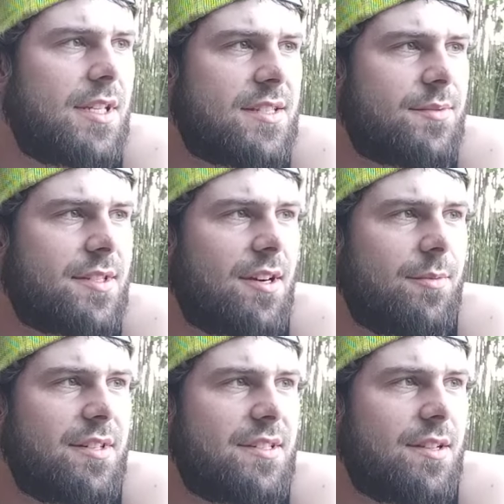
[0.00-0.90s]
get some start
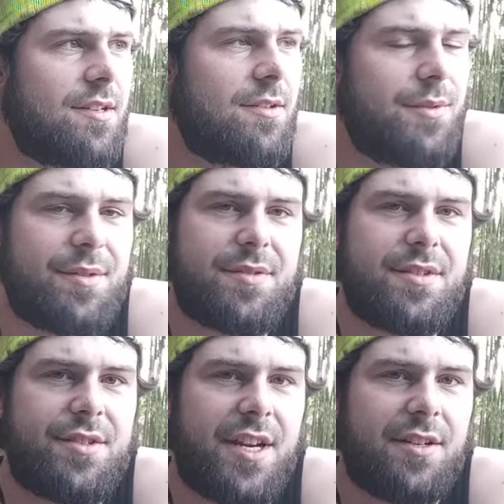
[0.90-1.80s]
with. So, welcome to
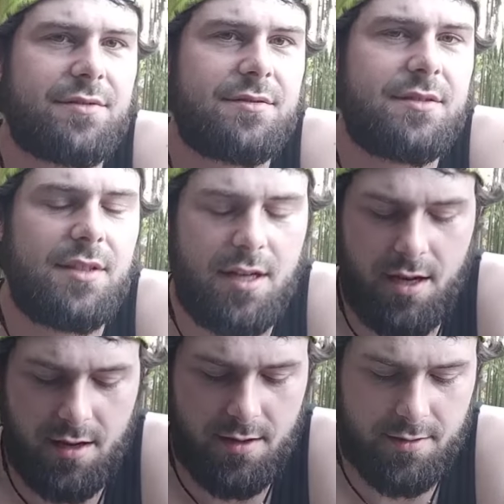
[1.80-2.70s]
the channel.
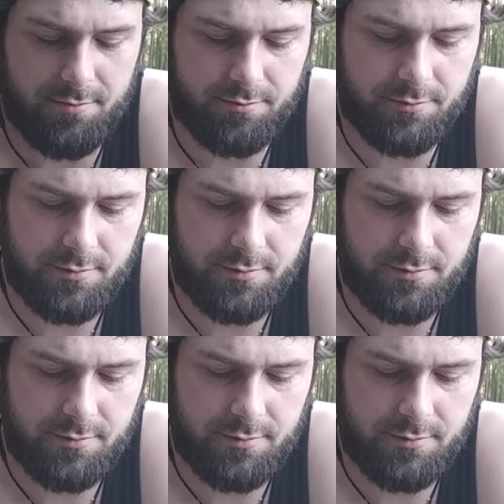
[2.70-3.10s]
Um,